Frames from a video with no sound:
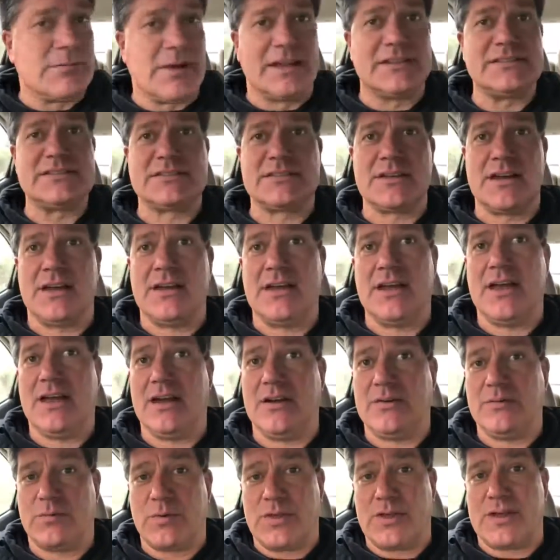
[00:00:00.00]
2 months
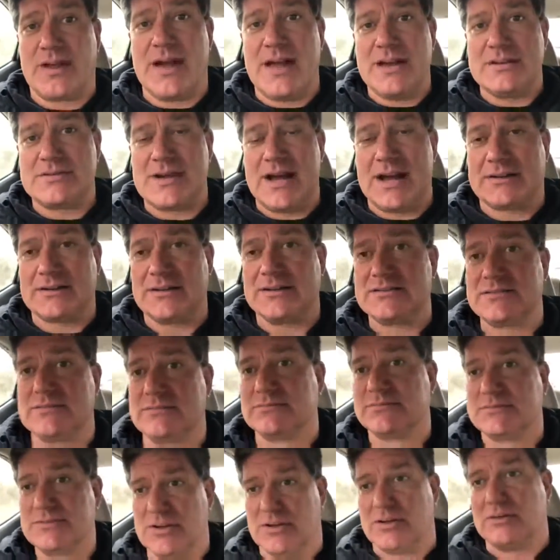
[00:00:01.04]
for the
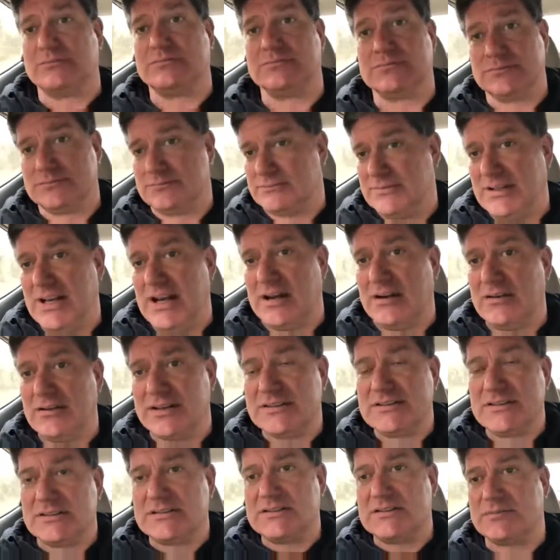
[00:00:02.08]
contractors. So, you know,
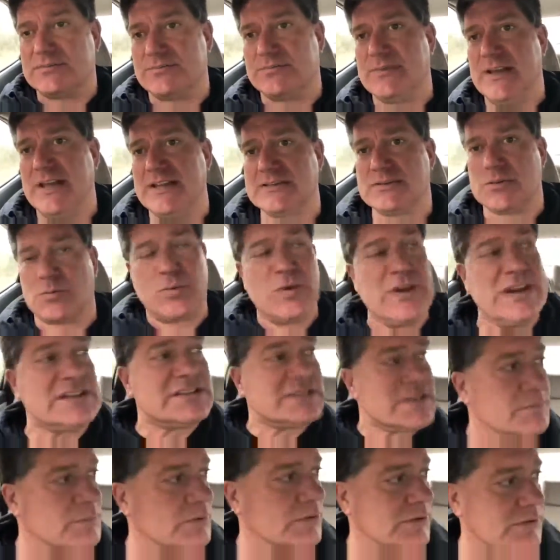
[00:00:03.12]
it's a
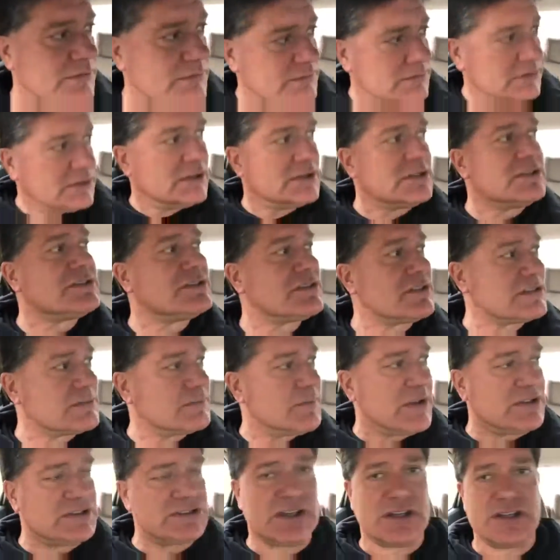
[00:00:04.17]
reasonable
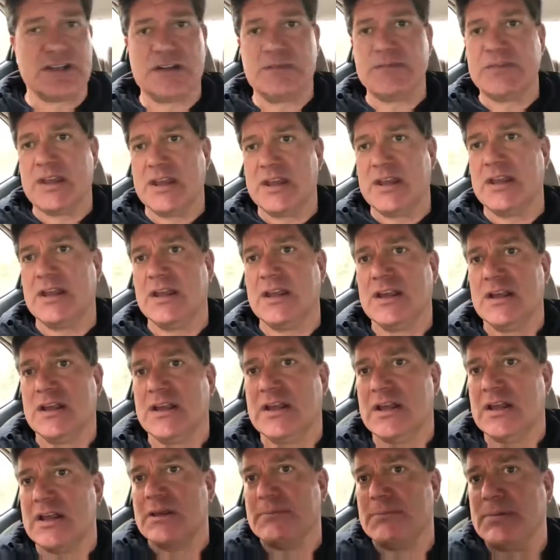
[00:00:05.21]
suspicion.
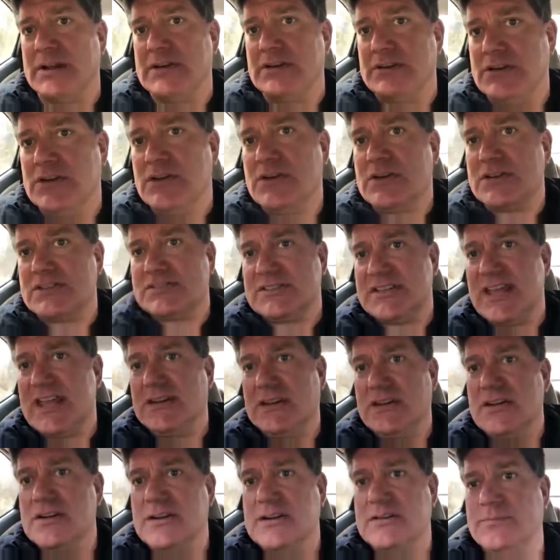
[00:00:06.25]
But you could say,
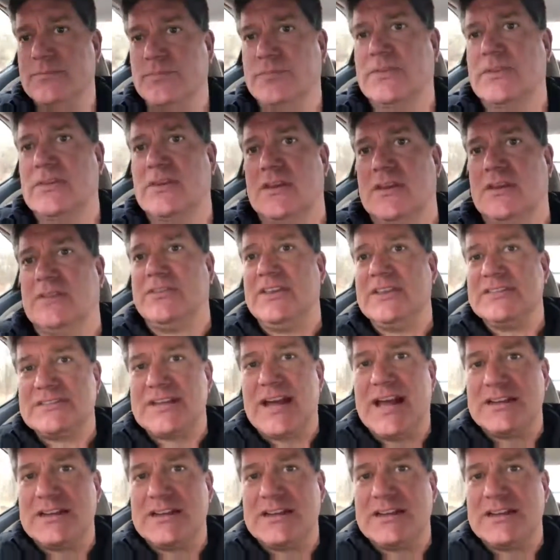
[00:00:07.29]
look, these